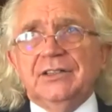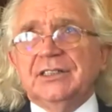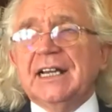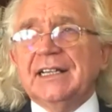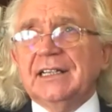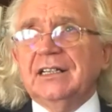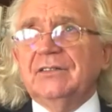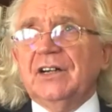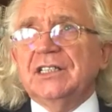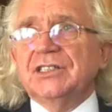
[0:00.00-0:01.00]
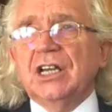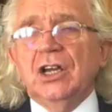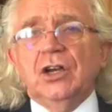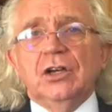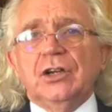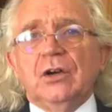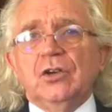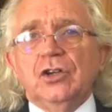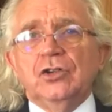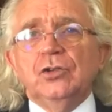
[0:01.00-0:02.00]
the technical advice, you know,
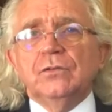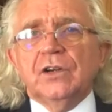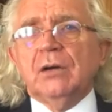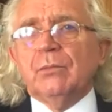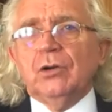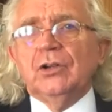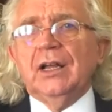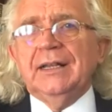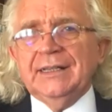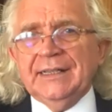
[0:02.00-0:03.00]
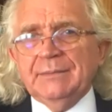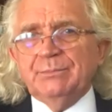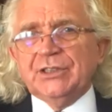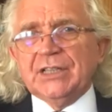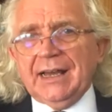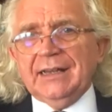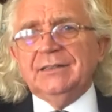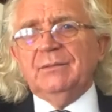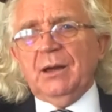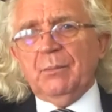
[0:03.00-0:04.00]
you've come on leaps
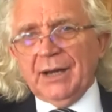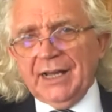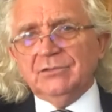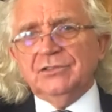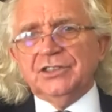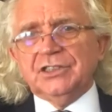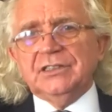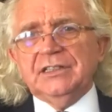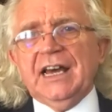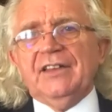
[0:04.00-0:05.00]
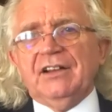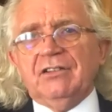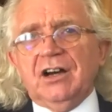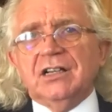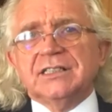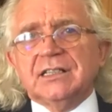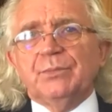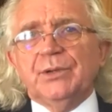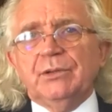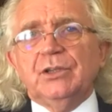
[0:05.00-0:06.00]
and bounds. Now, there are
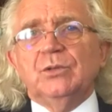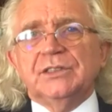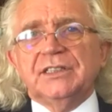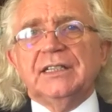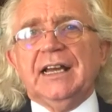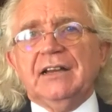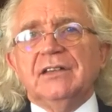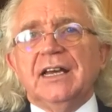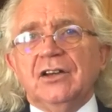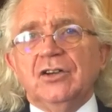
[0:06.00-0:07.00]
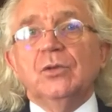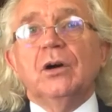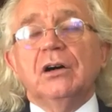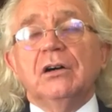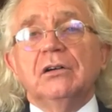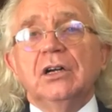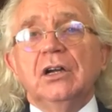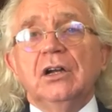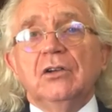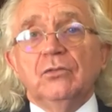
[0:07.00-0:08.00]
some people who are still out there who are
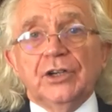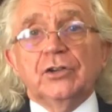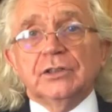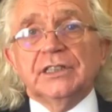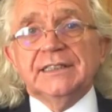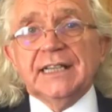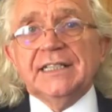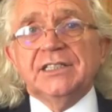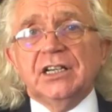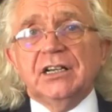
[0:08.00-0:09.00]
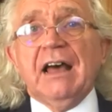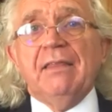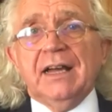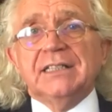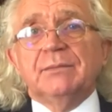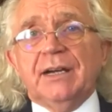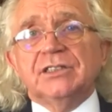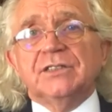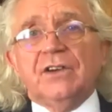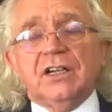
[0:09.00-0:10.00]
recording data, and that's about
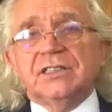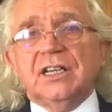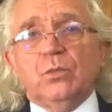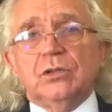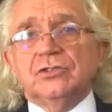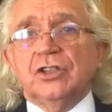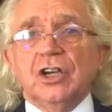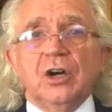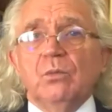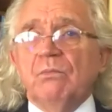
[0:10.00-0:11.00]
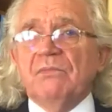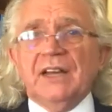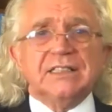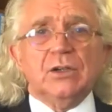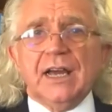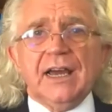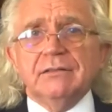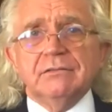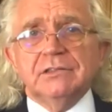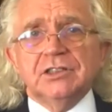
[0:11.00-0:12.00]
as far as they want to go. That's
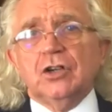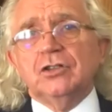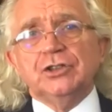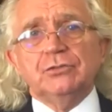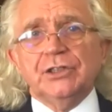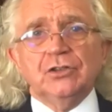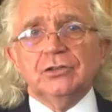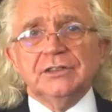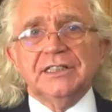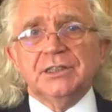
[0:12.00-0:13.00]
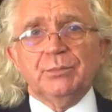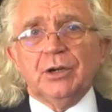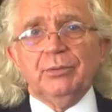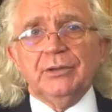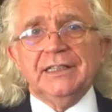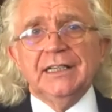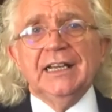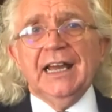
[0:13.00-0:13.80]
okay, as long as you record data properly